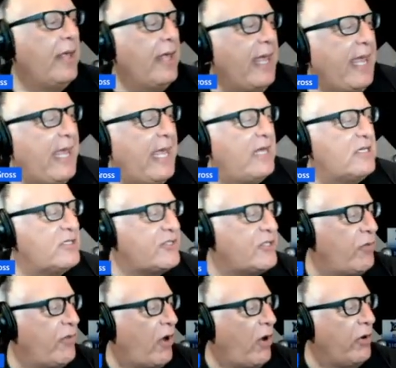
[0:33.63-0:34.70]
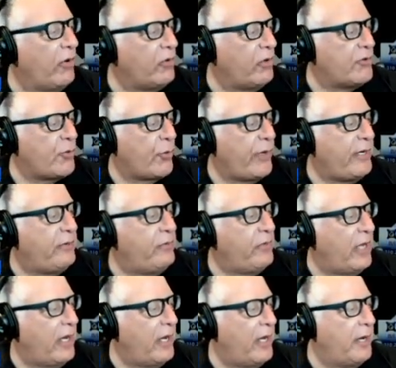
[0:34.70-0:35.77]
And so the article is written.
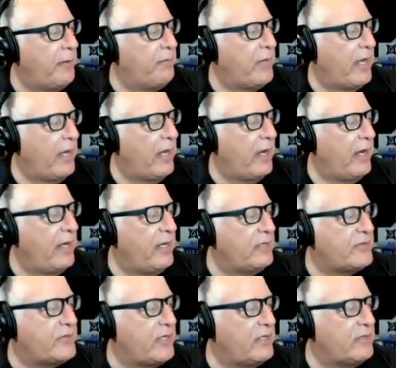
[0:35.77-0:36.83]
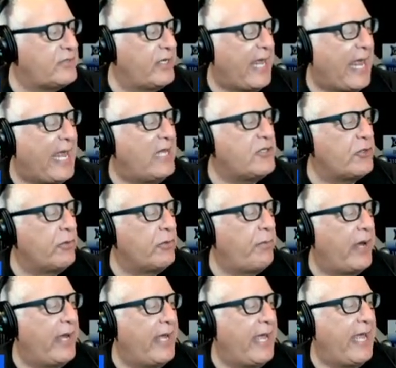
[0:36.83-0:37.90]
Um, uh, it's it's an answer
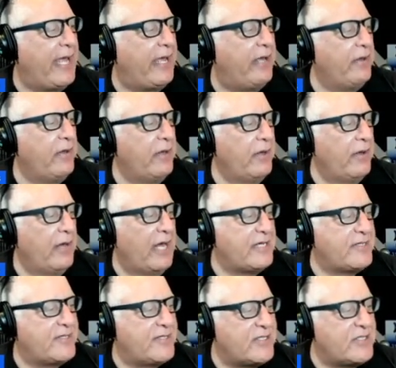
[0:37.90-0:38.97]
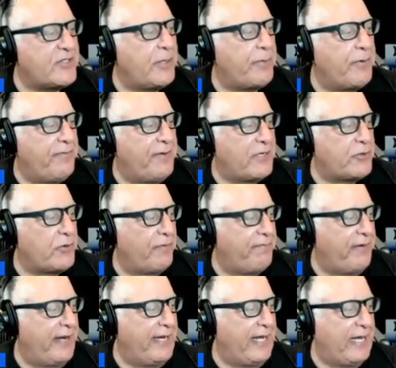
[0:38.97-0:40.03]
by a assistant professor of
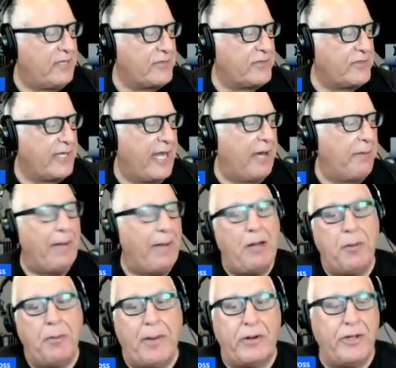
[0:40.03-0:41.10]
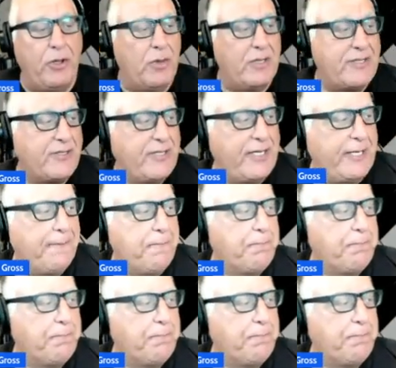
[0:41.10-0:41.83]
finance at my alma mater, USC.